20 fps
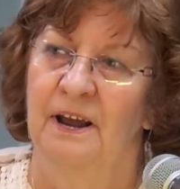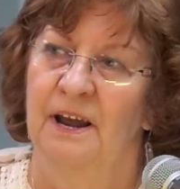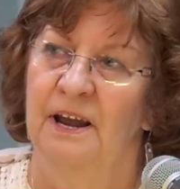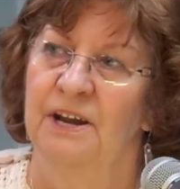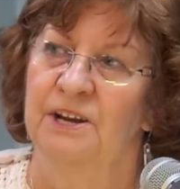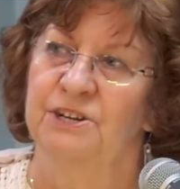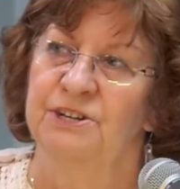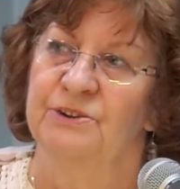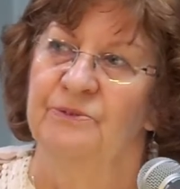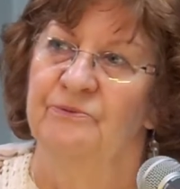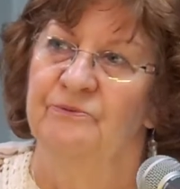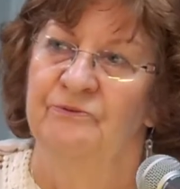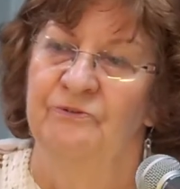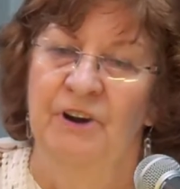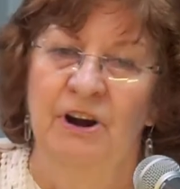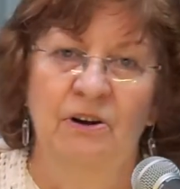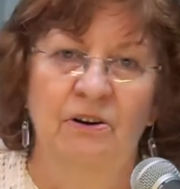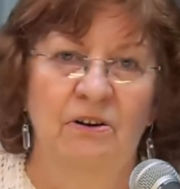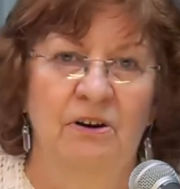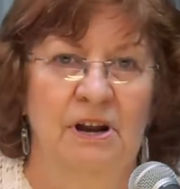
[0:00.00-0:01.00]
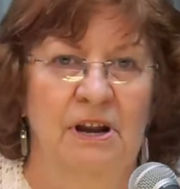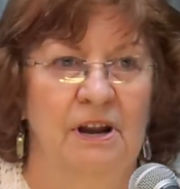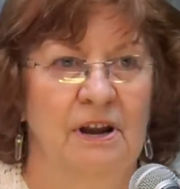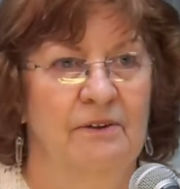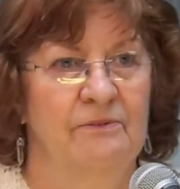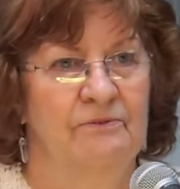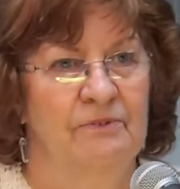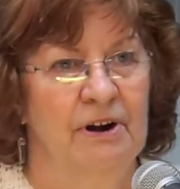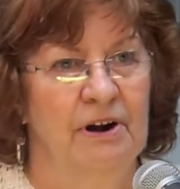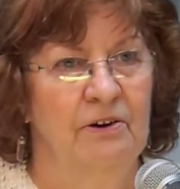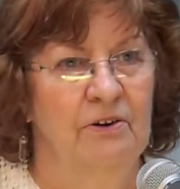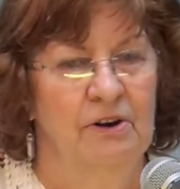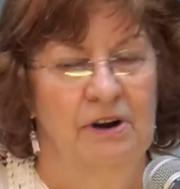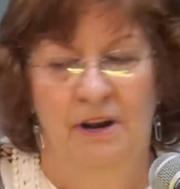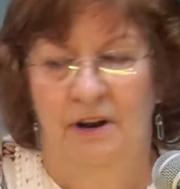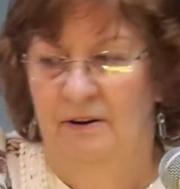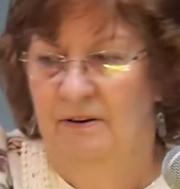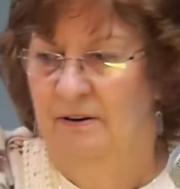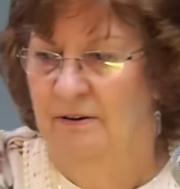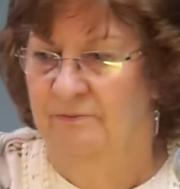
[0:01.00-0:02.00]
is very,
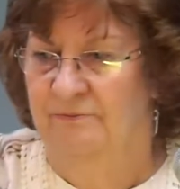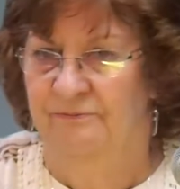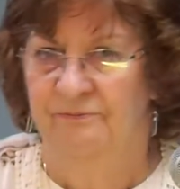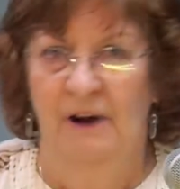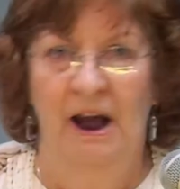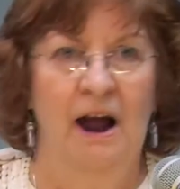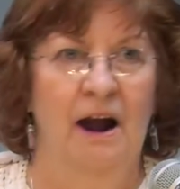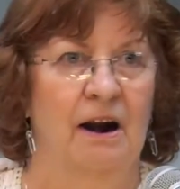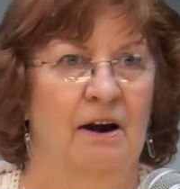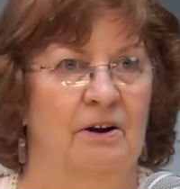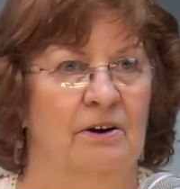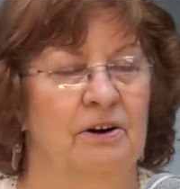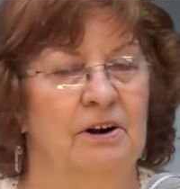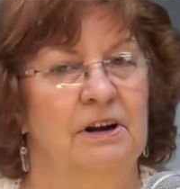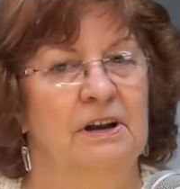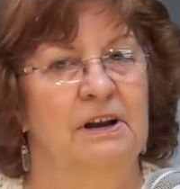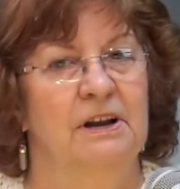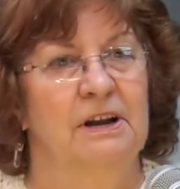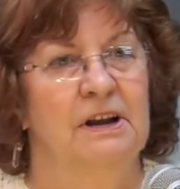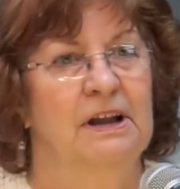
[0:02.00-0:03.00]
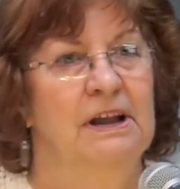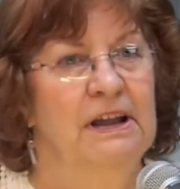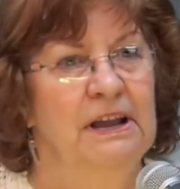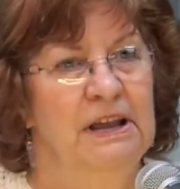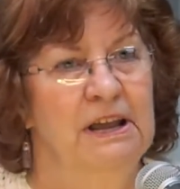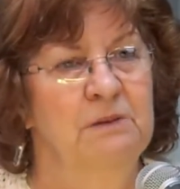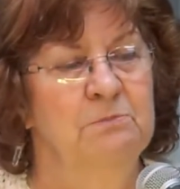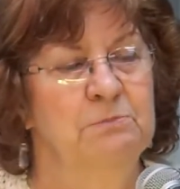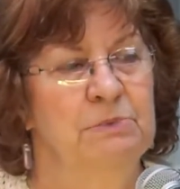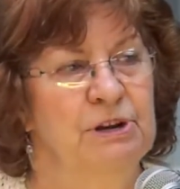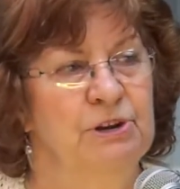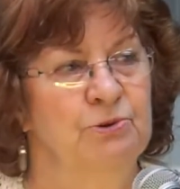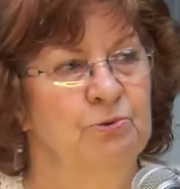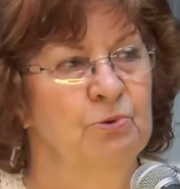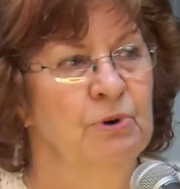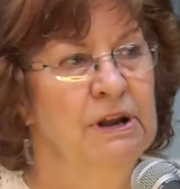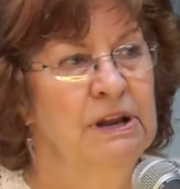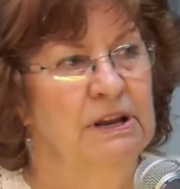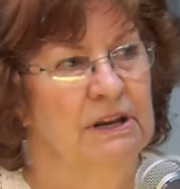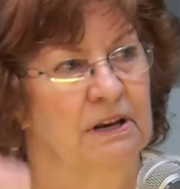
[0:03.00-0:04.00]
very far in
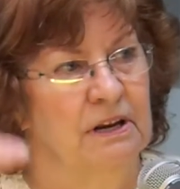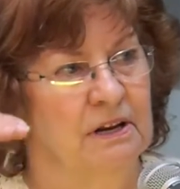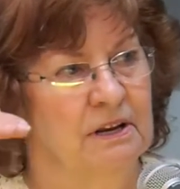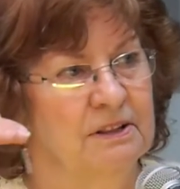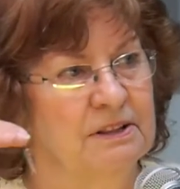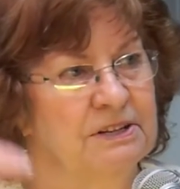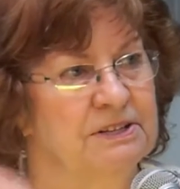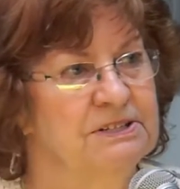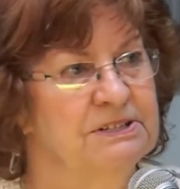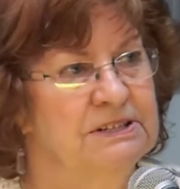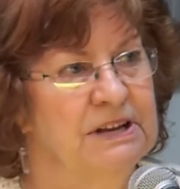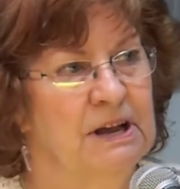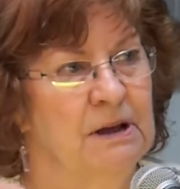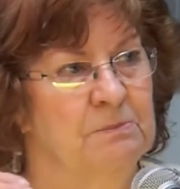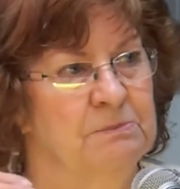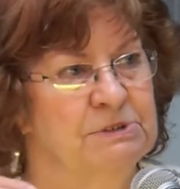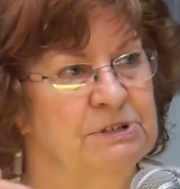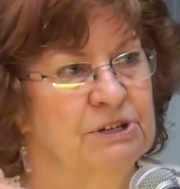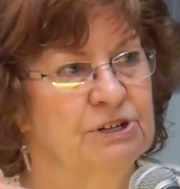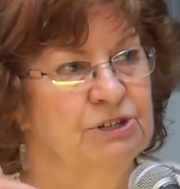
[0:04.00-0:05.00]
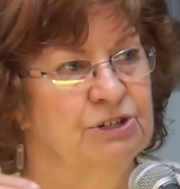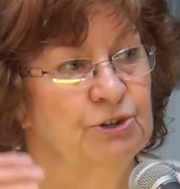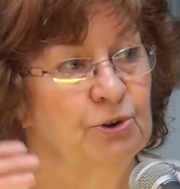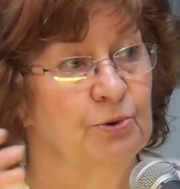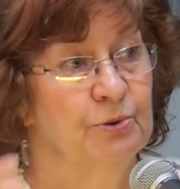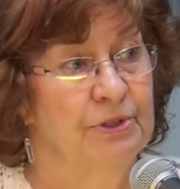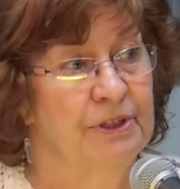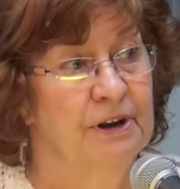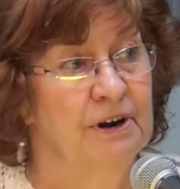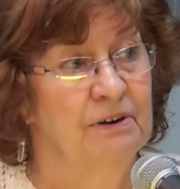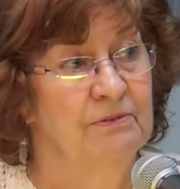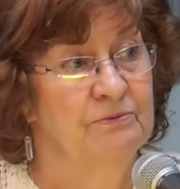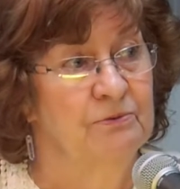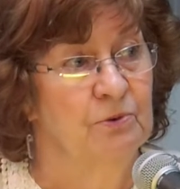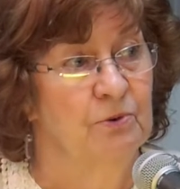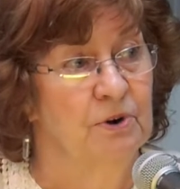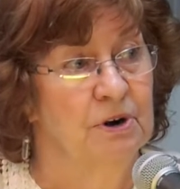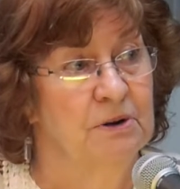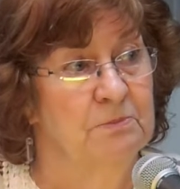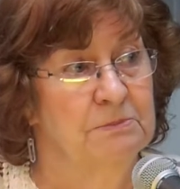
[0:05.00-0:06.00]
between the steps. So
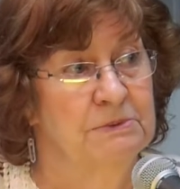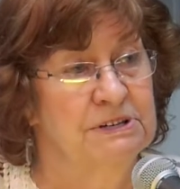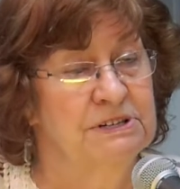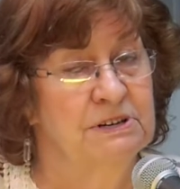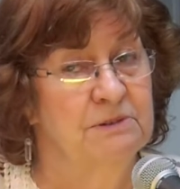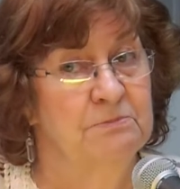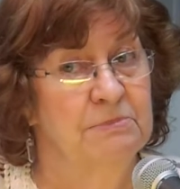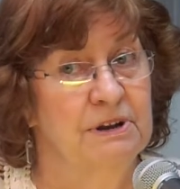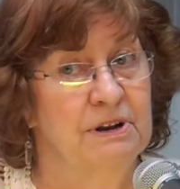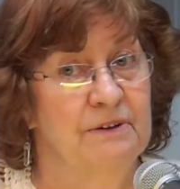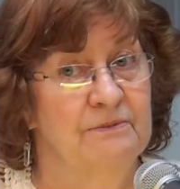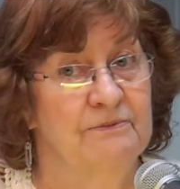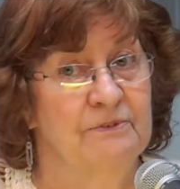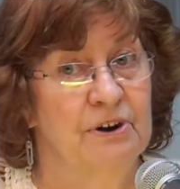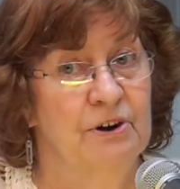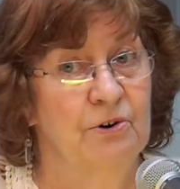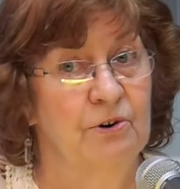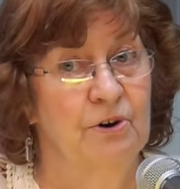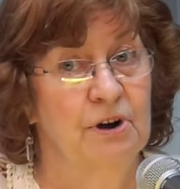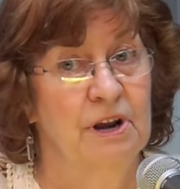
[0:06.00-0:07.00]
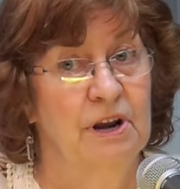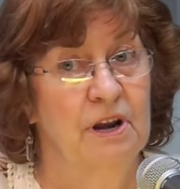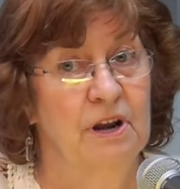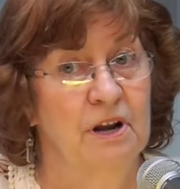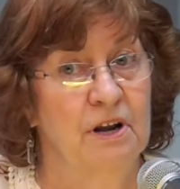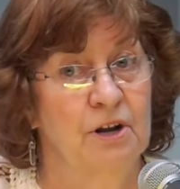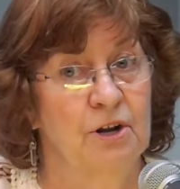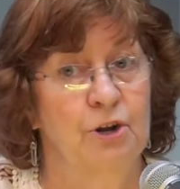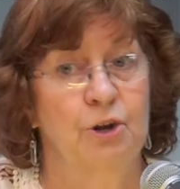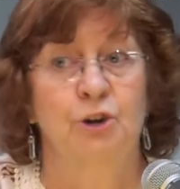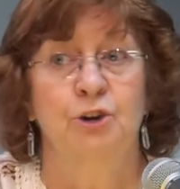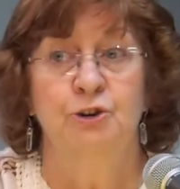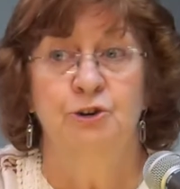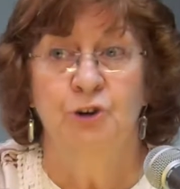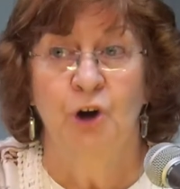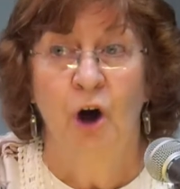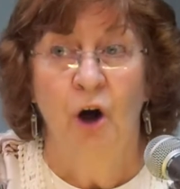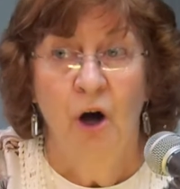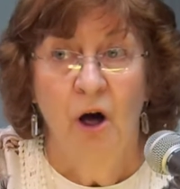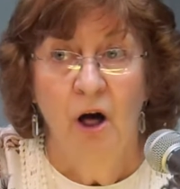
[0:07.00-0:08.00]
therefore, it must have been a very
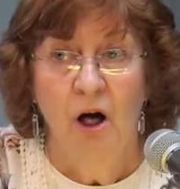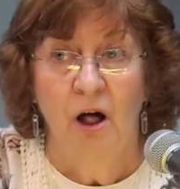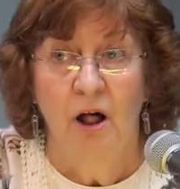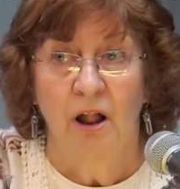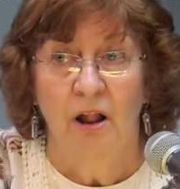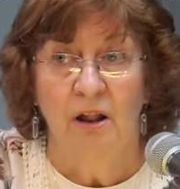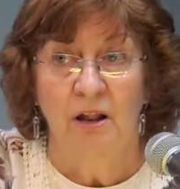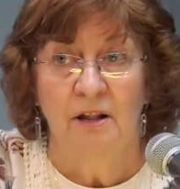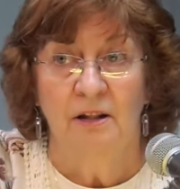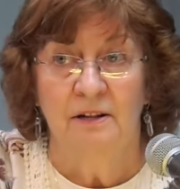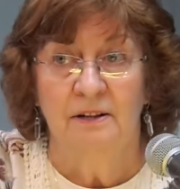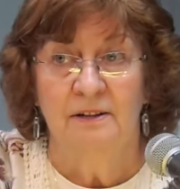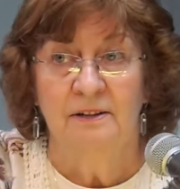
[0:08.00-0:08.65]
tall